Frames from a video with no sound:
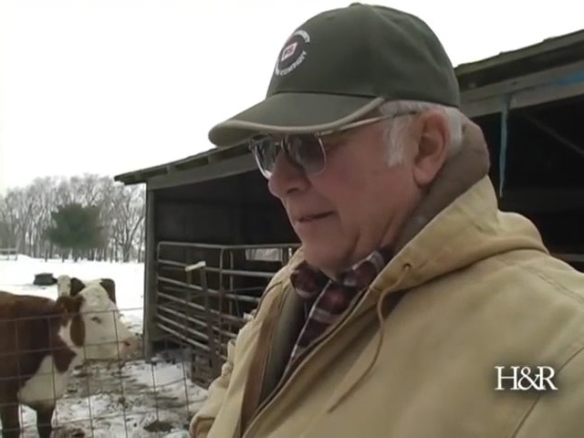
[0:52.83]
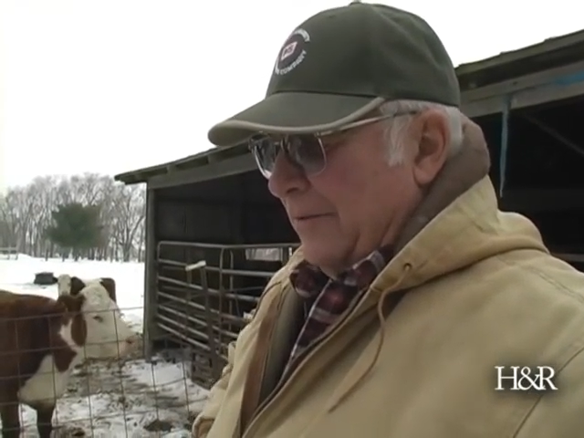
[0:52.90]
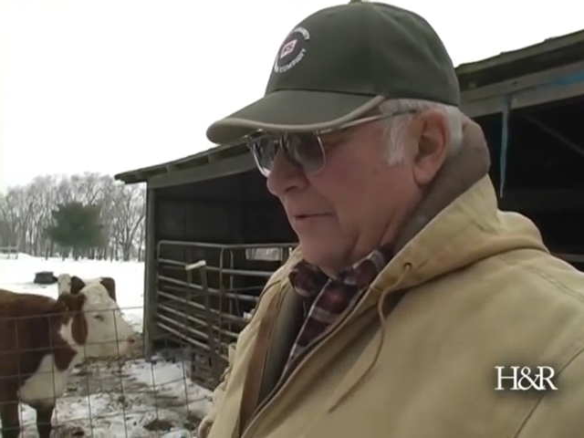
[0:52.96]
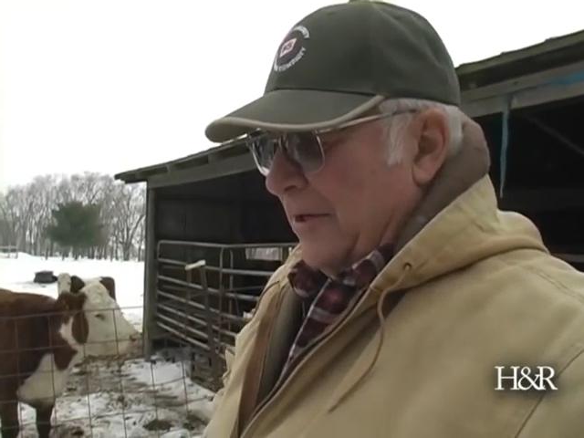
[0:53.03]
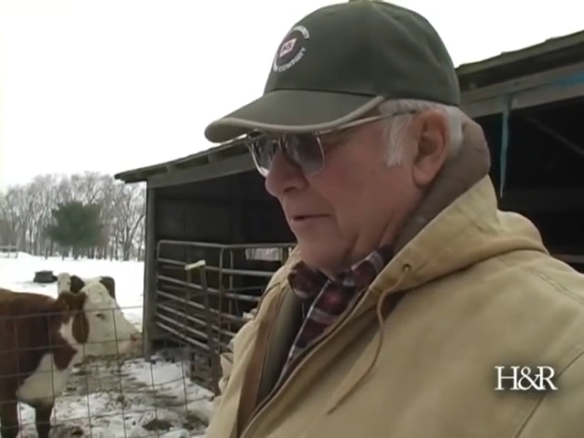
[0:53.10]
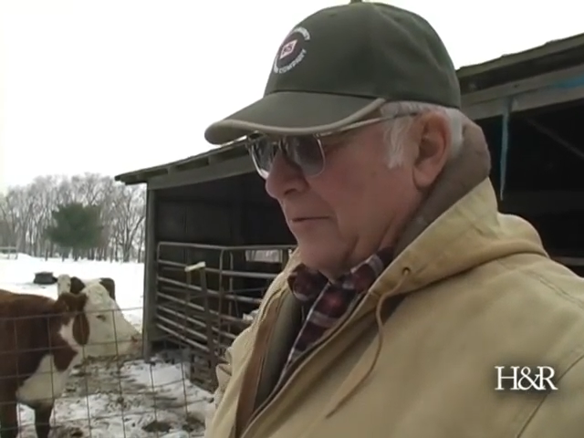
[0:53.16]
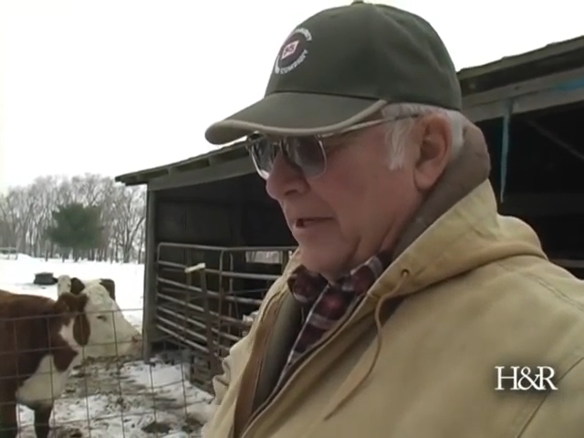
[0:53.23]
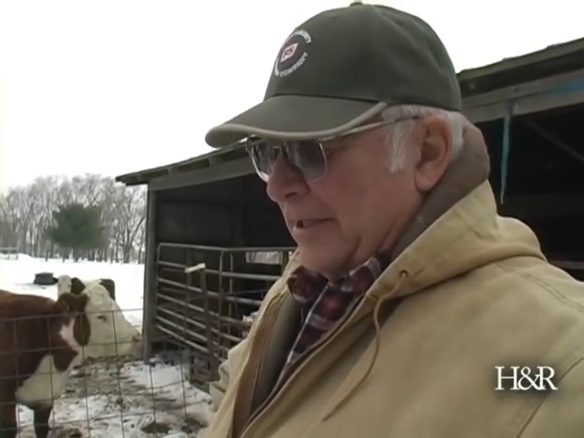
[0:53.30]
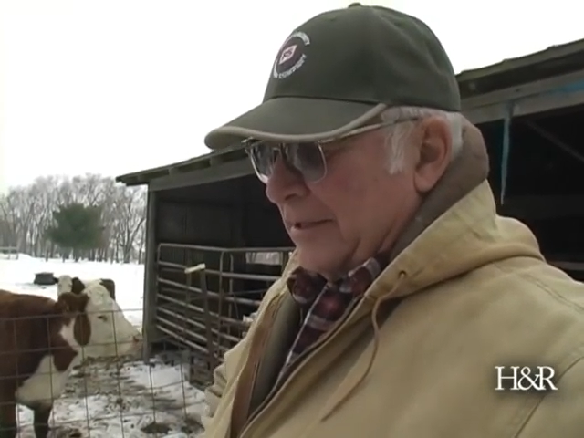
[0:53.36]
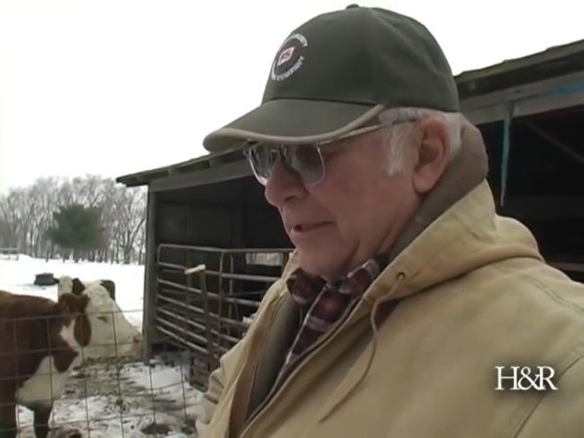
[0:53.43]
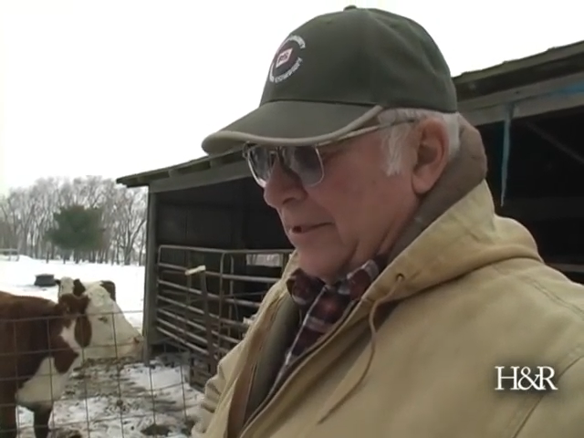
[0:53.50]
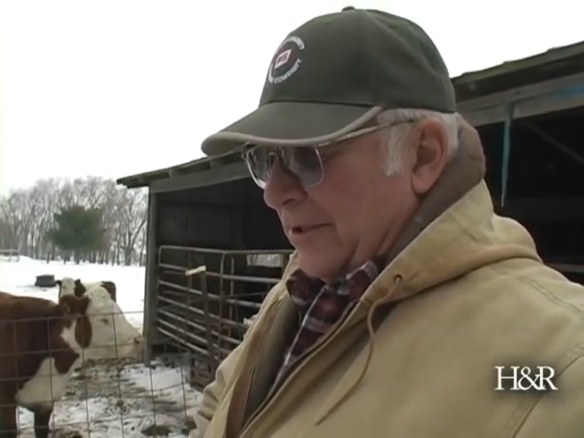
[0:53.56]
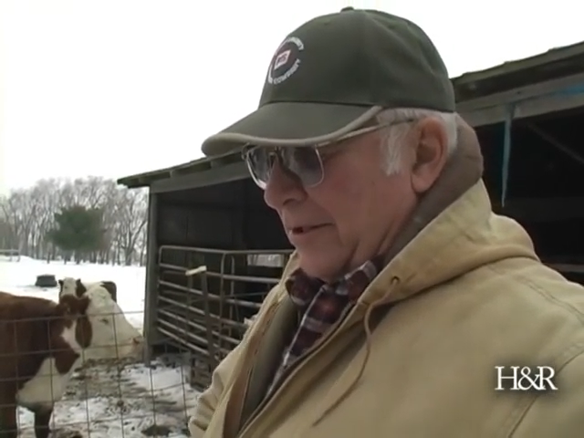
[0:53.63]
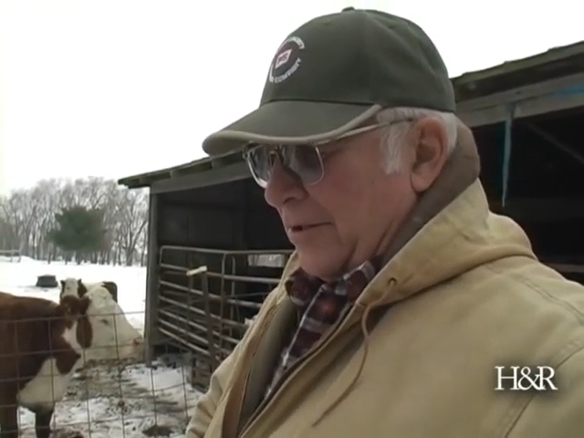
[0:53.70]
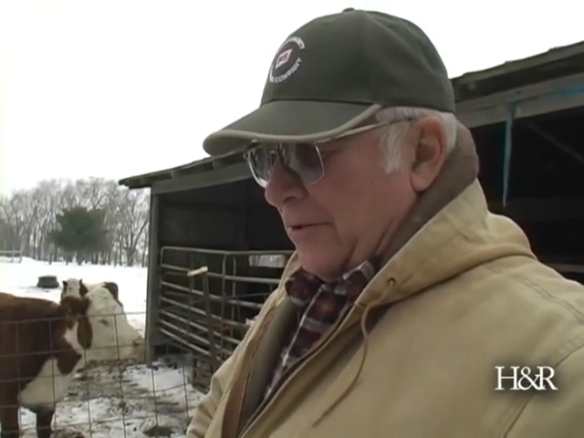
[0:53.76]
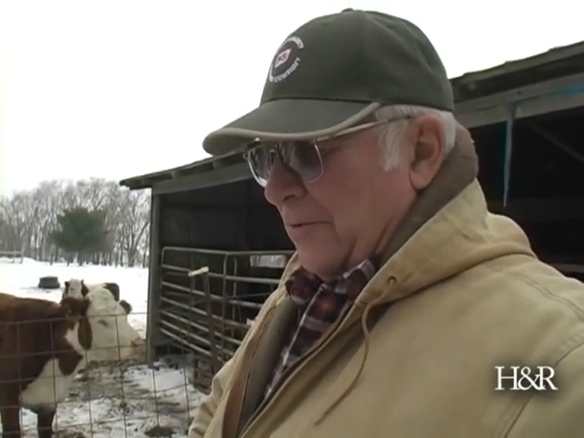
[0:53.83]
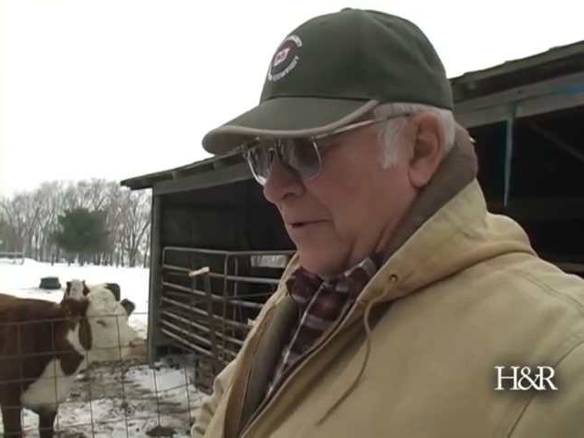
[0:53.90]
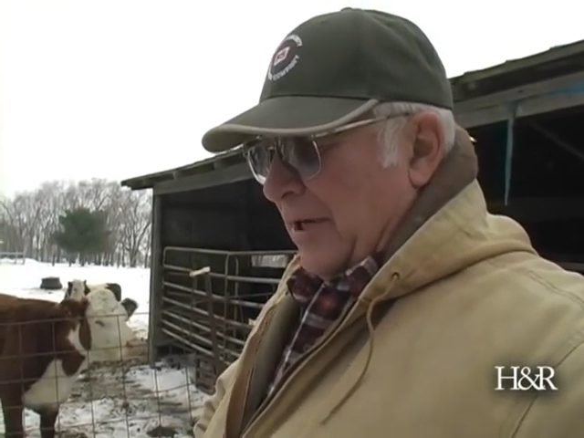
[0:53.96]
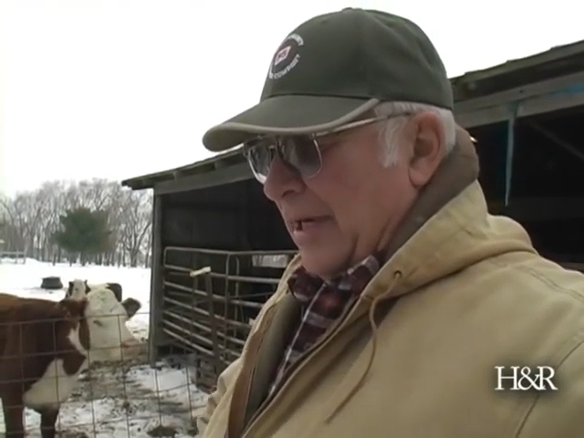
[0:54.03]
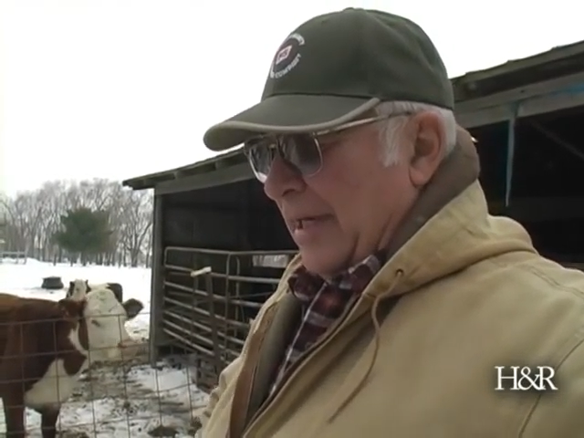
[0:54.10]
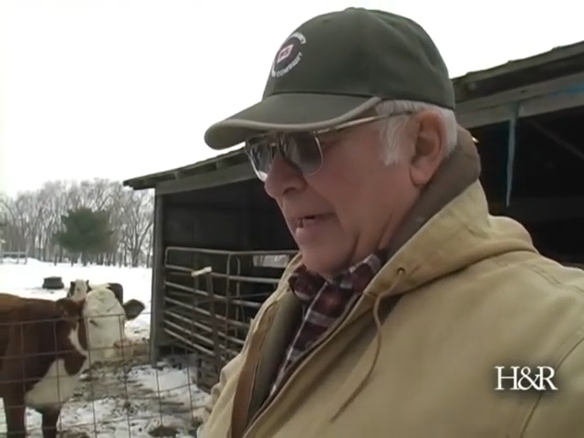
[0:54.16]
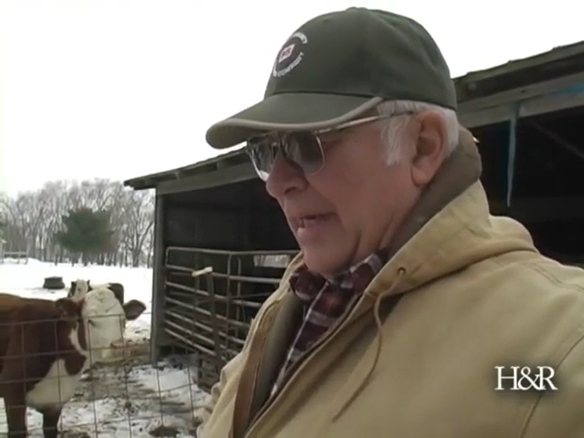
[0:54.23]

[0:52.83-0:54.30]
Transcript: we went to look at one.